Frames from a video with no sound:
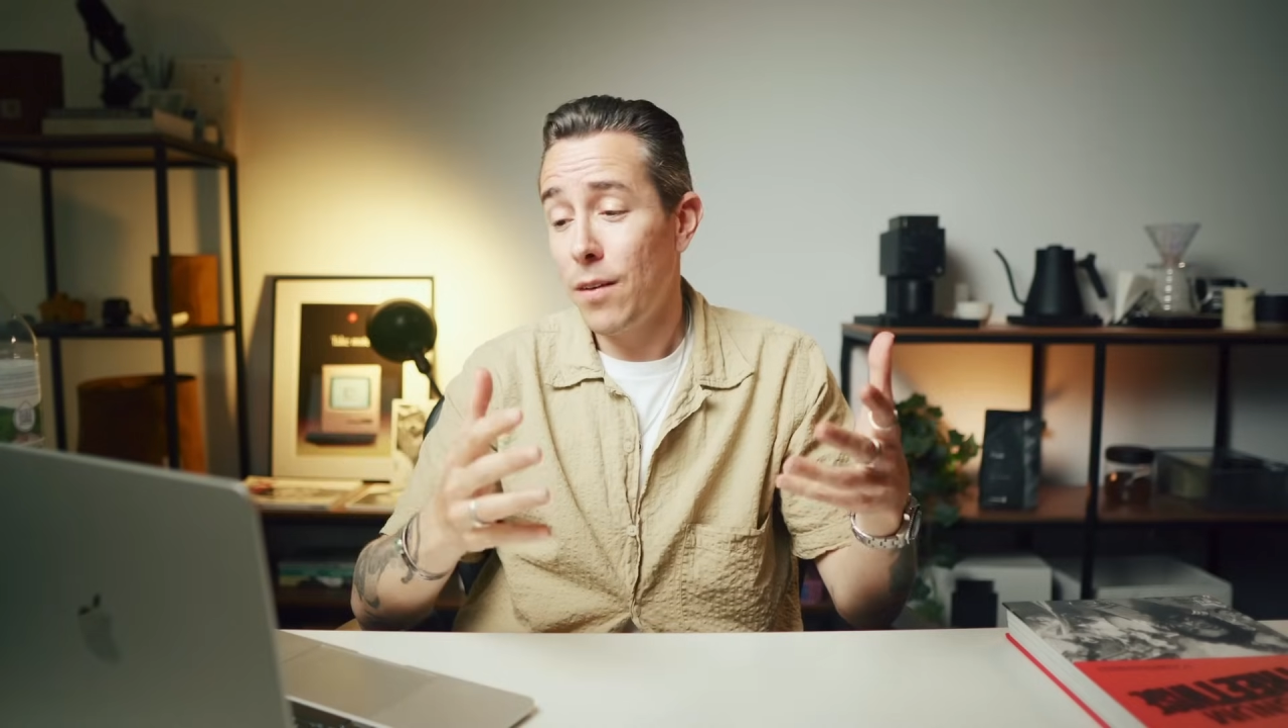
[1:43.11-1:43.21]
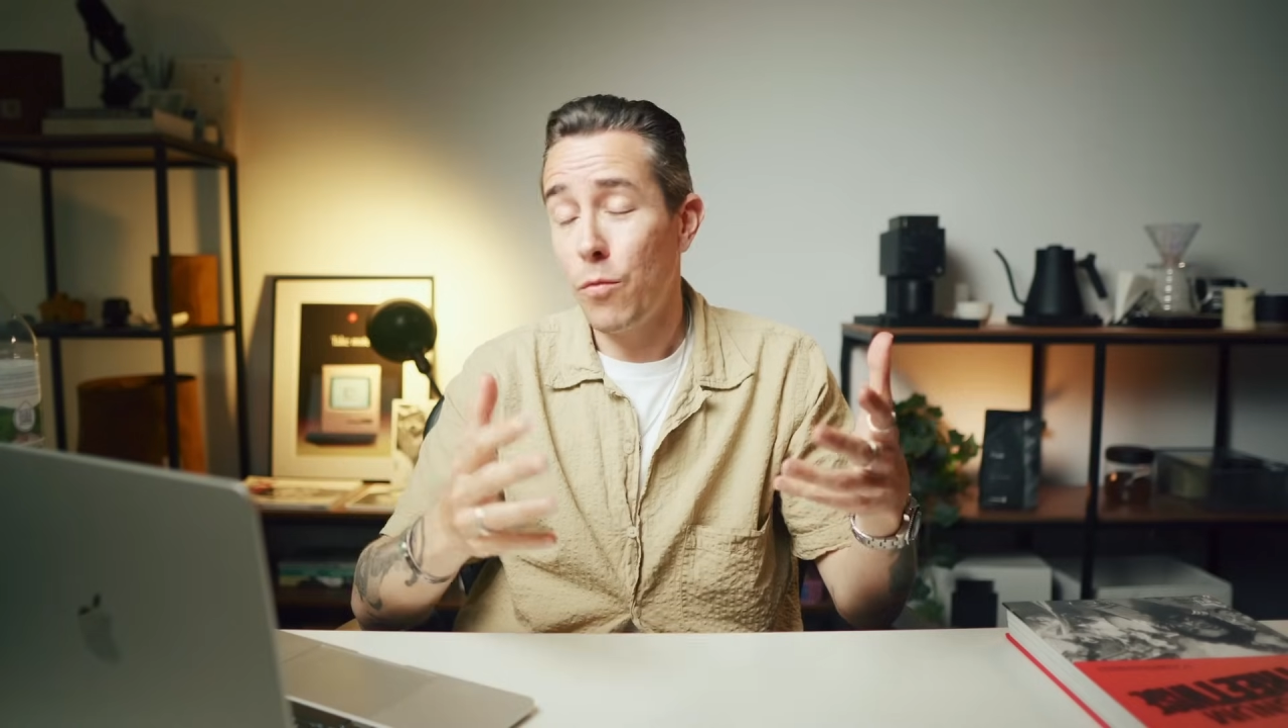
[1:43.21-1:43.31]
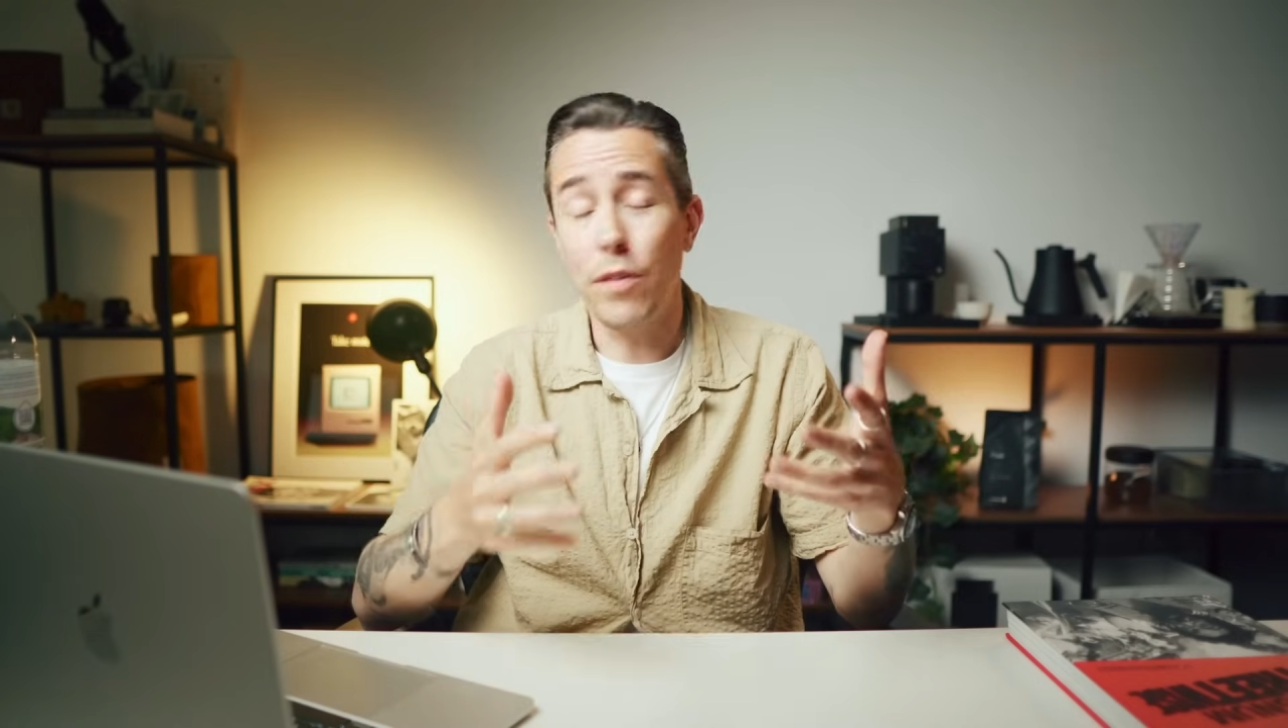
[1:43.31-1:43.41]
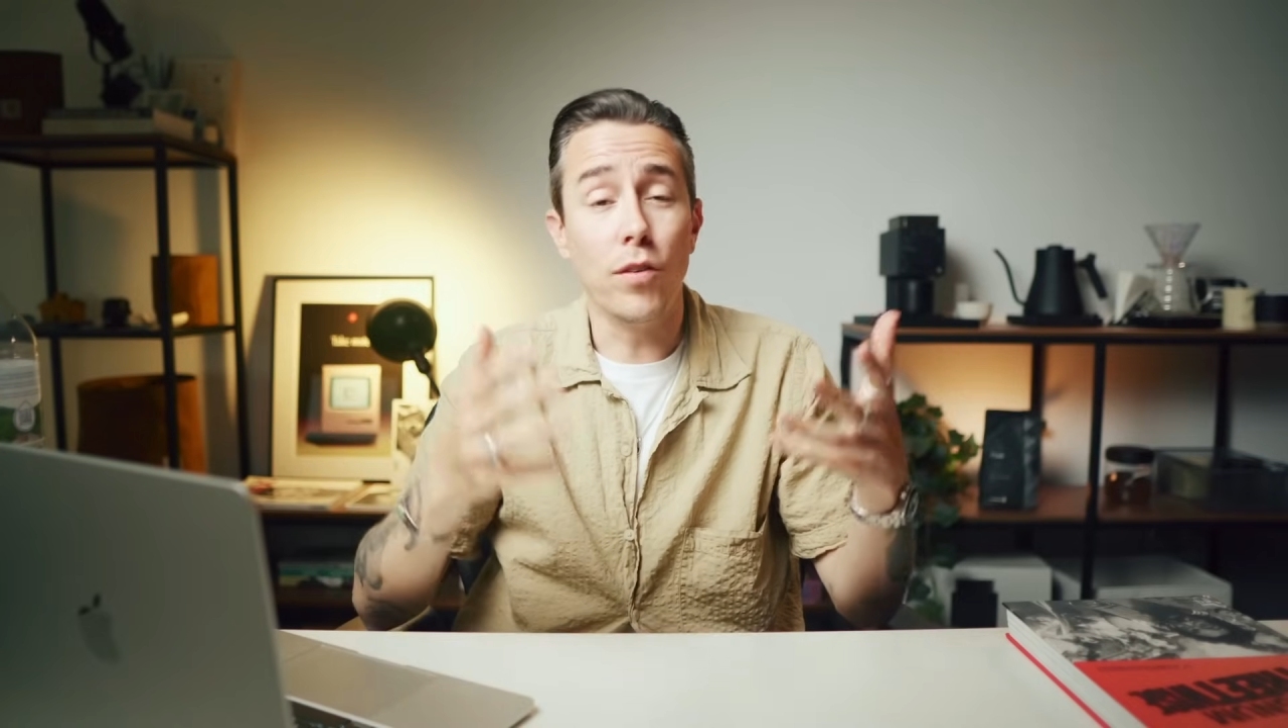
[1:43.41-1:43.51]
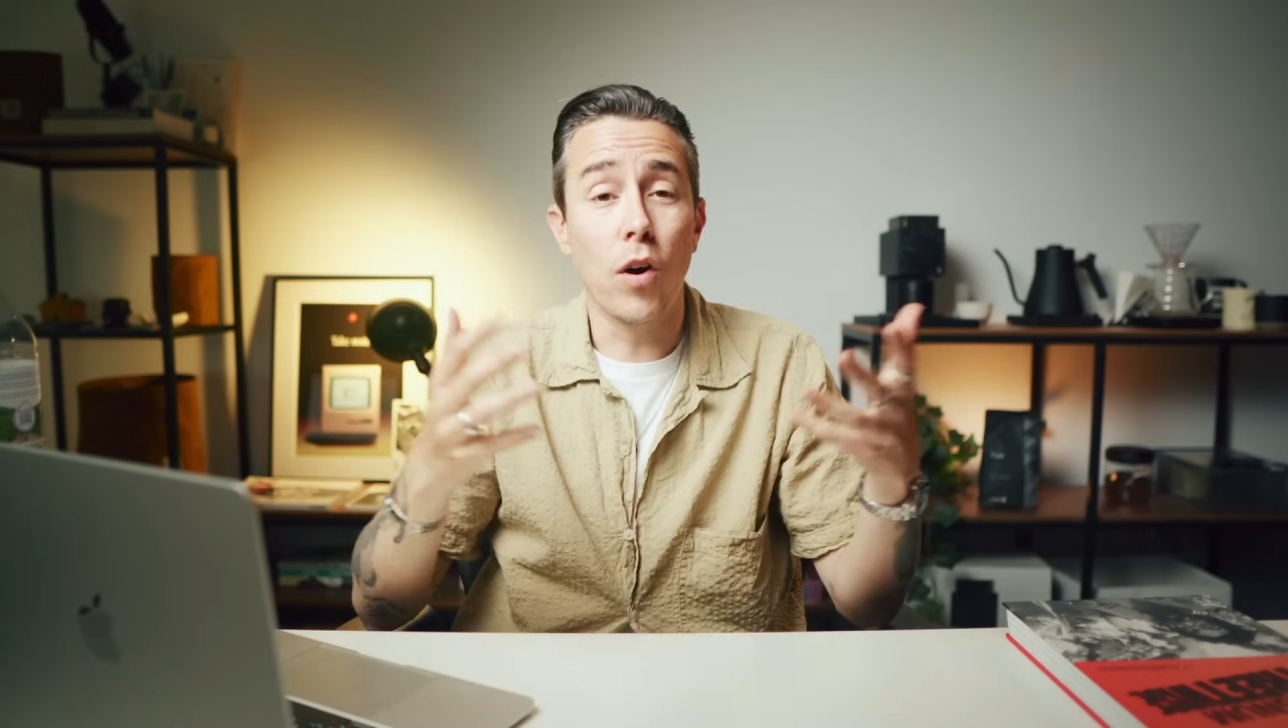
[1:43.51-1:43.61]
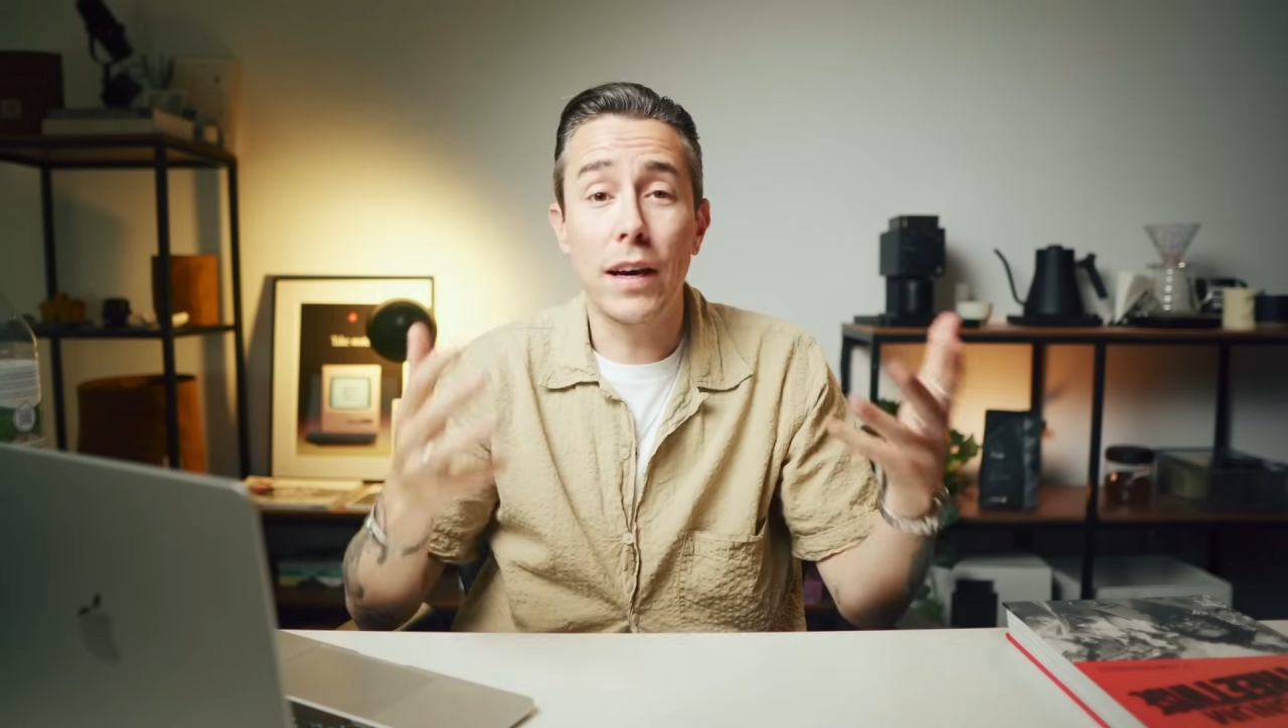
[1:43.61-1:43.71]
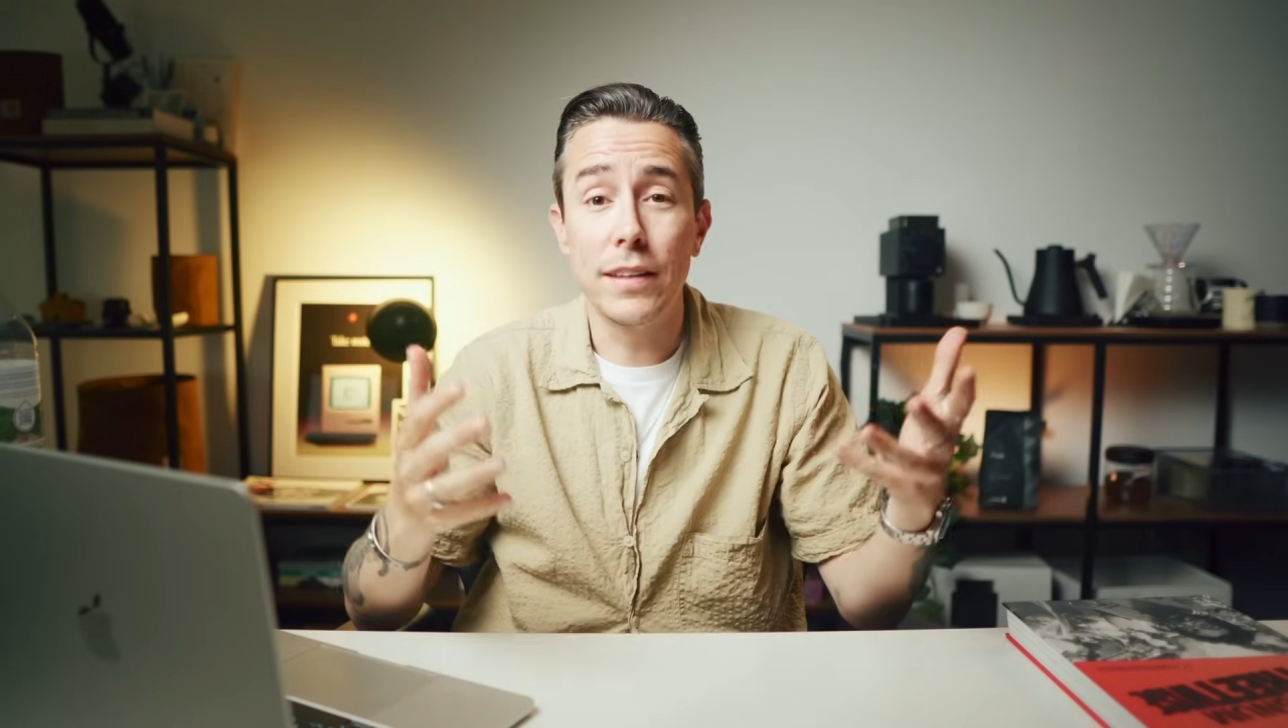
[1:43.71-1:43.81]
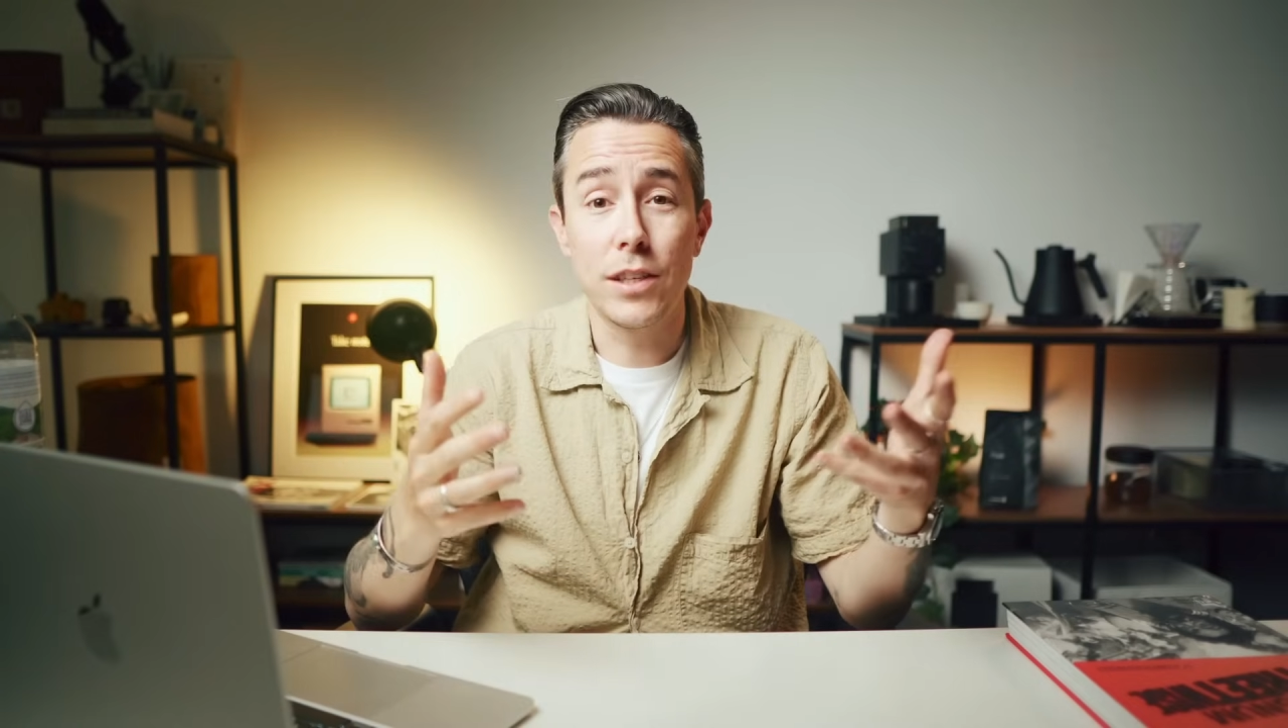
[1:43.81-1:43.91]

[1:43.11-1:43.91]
we've not had